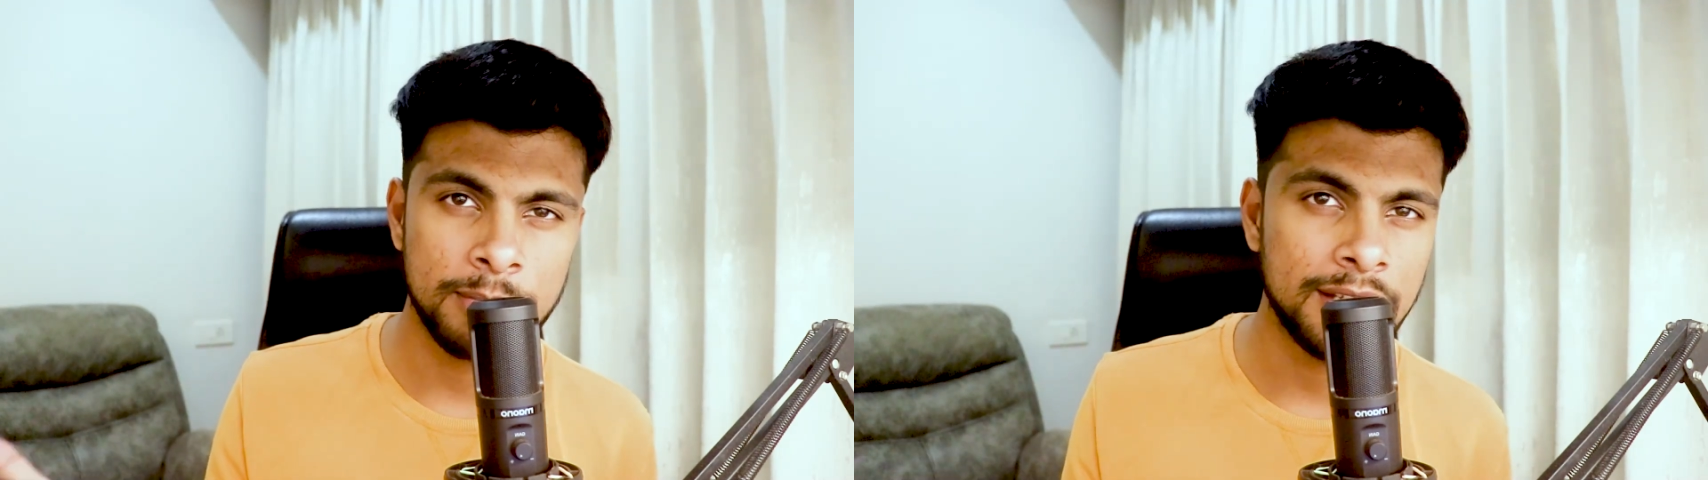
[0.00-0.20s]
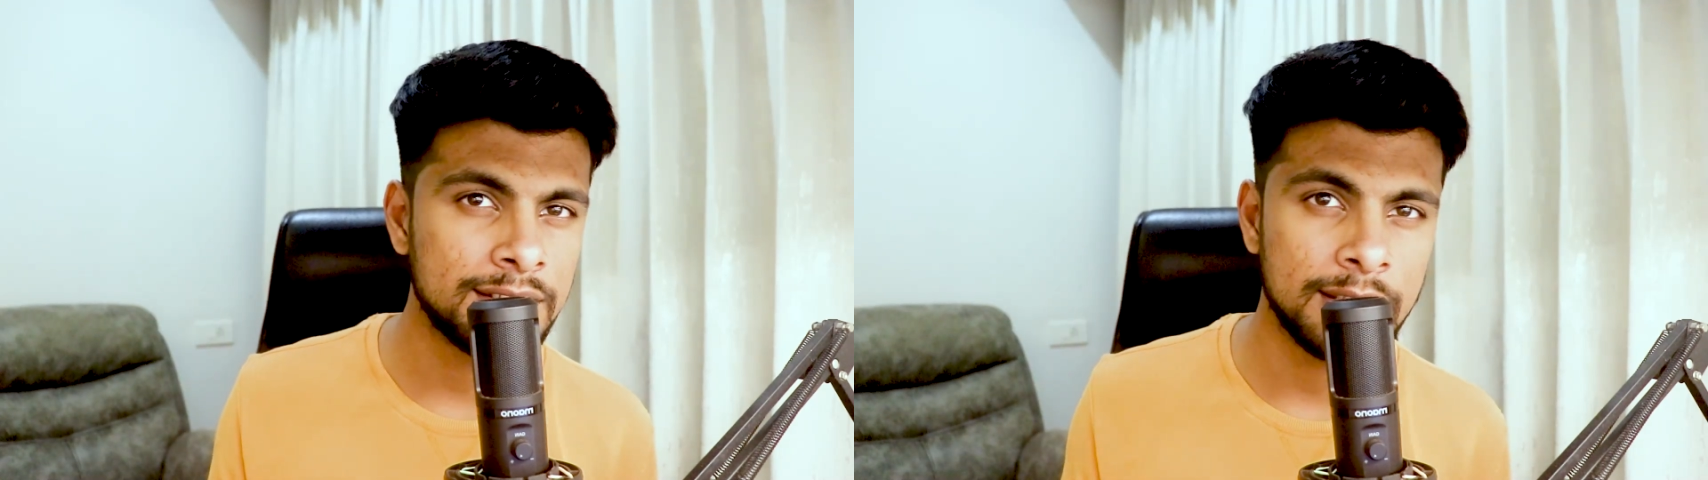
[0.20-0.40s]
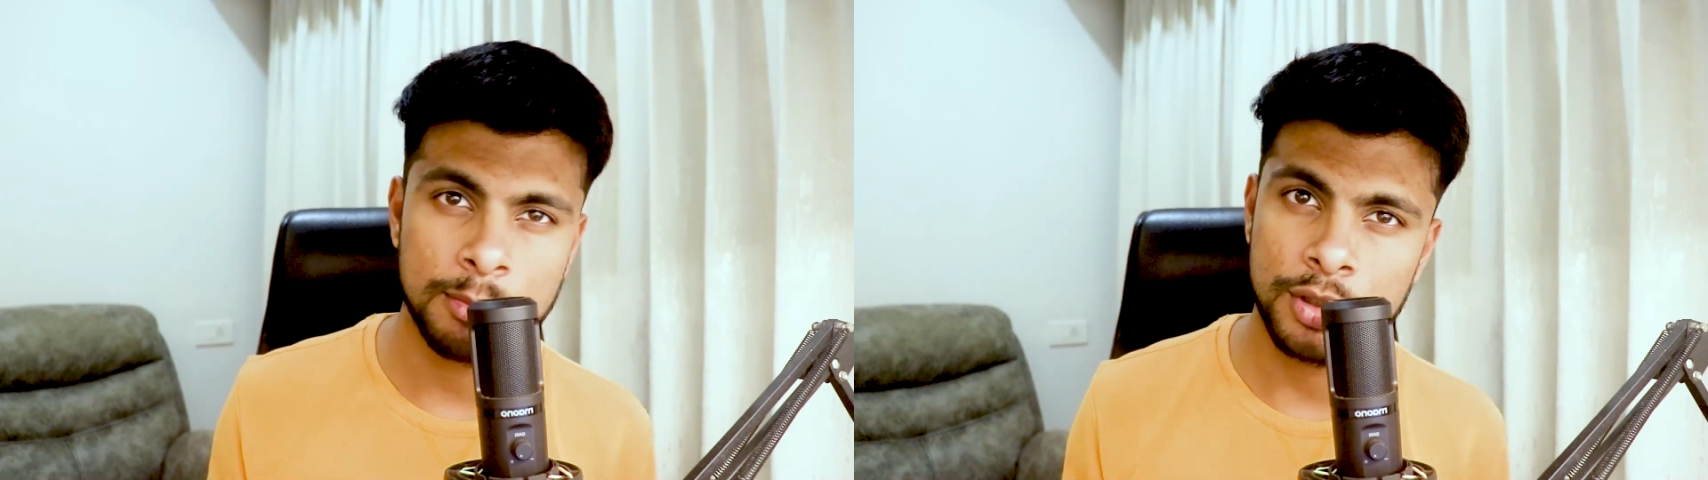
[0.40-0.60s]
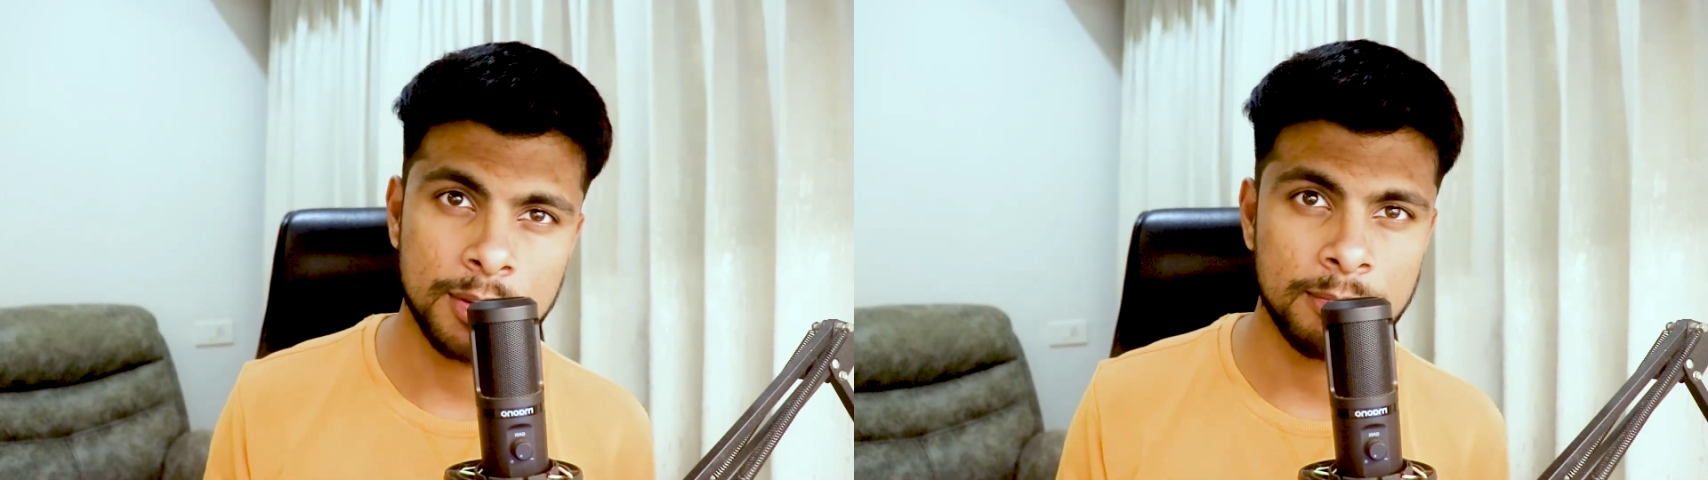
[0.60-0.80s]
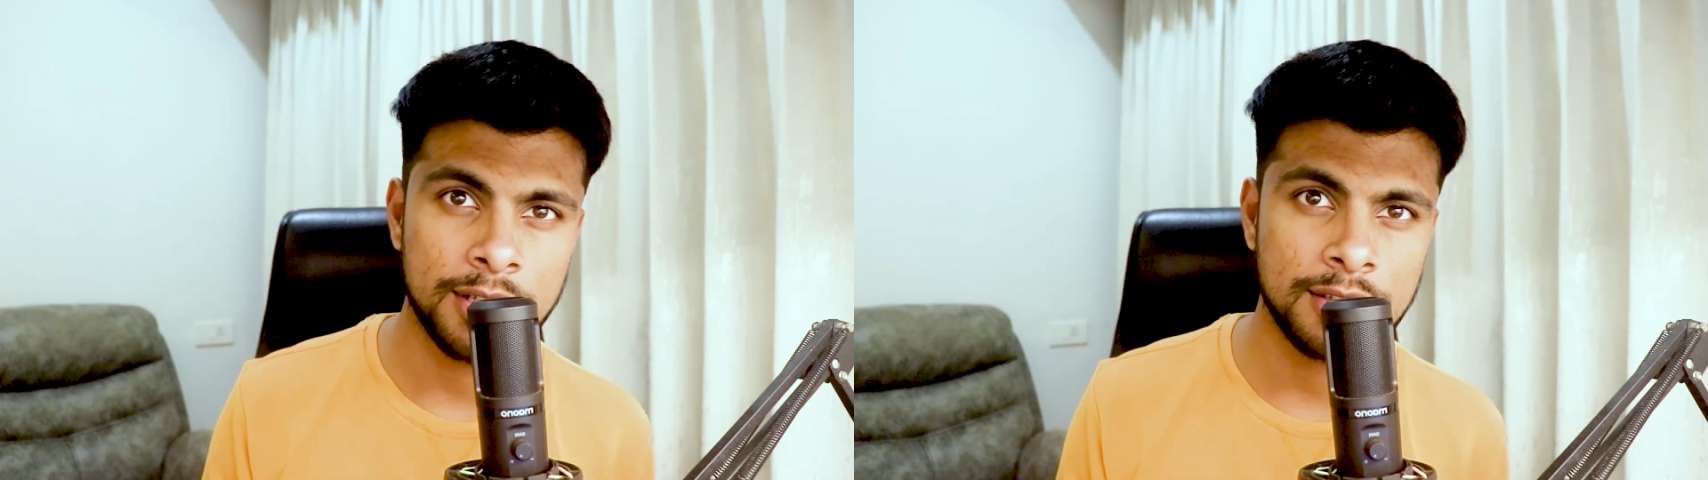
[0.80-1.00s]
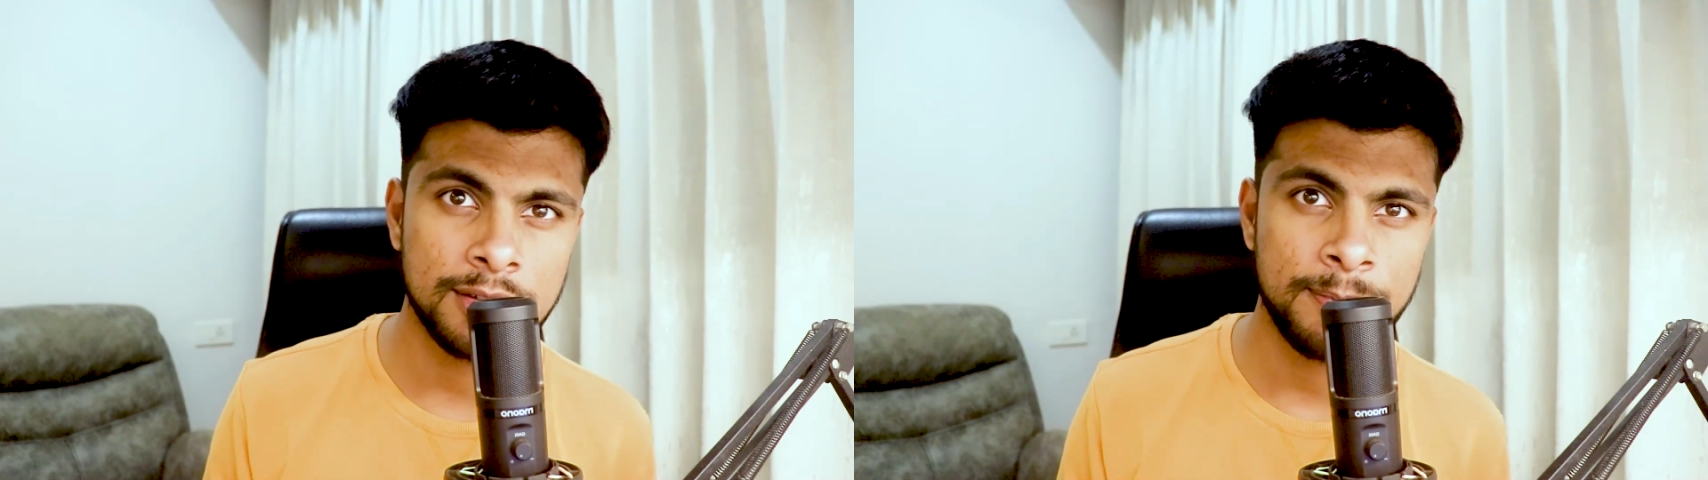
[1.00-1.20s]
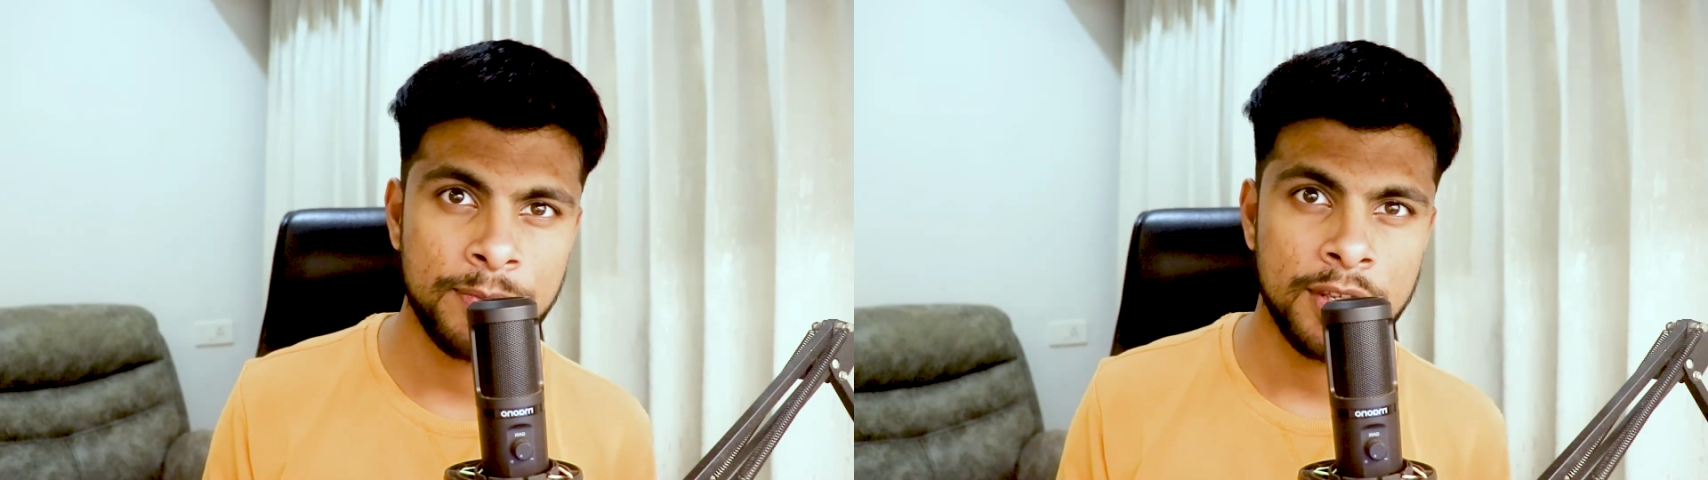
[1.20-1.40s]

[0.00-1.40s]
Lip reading: PNC modern maths.